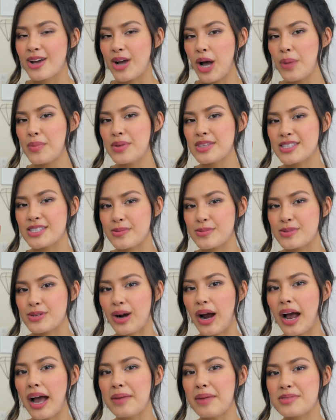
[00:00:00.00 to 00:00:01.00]
comment,
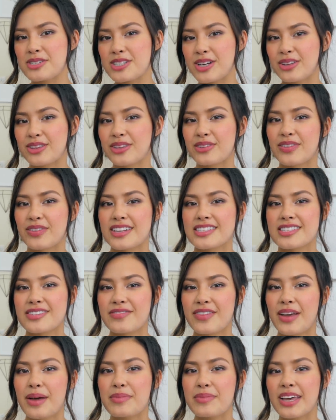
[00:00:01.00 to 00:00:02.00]
subscribe, share with your friends and
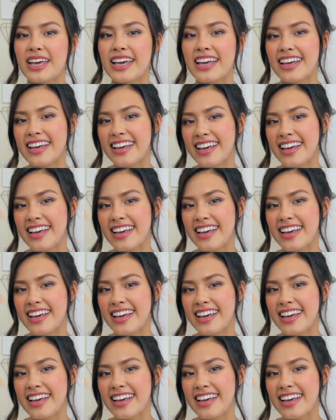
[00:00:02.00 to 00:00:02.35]
family,